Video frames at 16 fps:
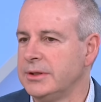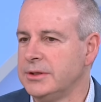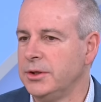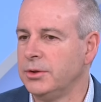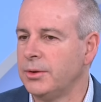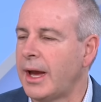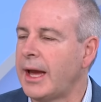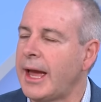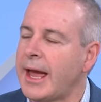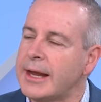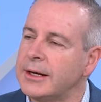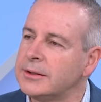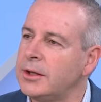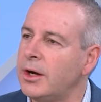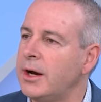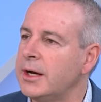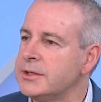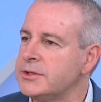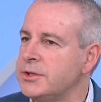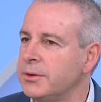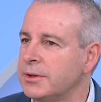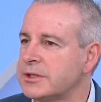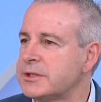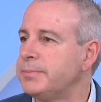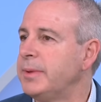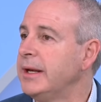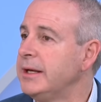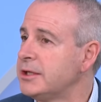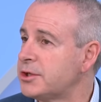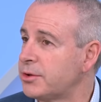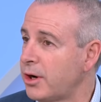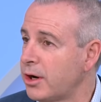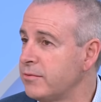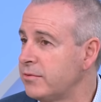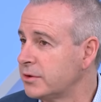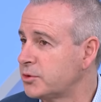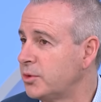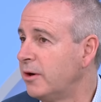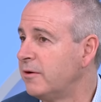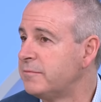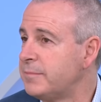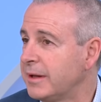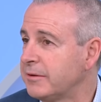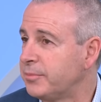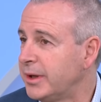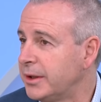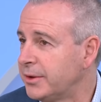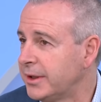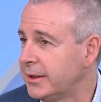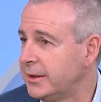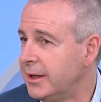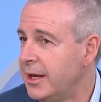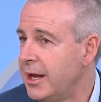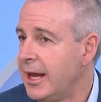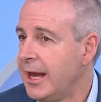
that you analyse your expenditure over a 12-month period,